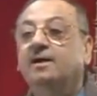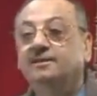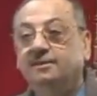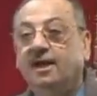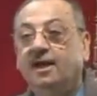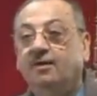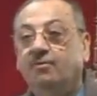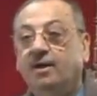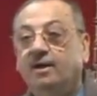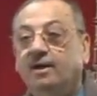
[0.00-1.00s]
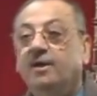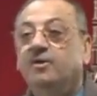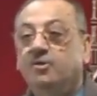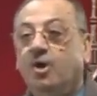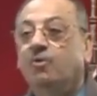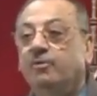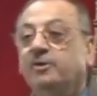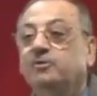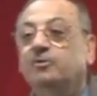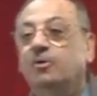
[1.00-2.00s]
Da'awa. Now when
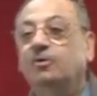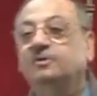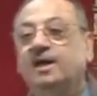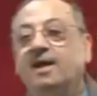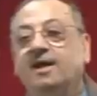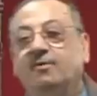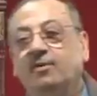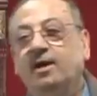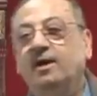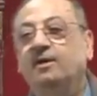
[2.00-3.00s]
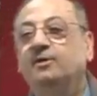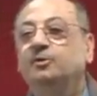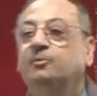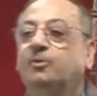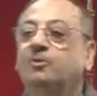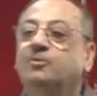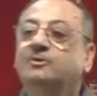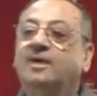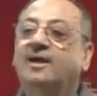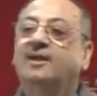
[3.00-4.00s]
you know da'awa, you put
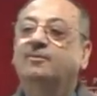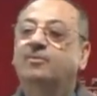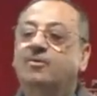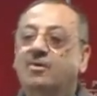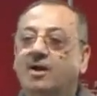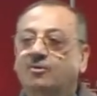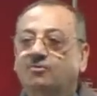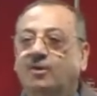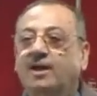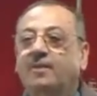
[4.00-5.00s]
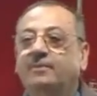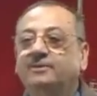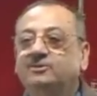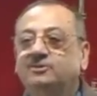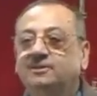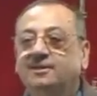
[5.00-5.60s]
mutaharik pronoun, what happens?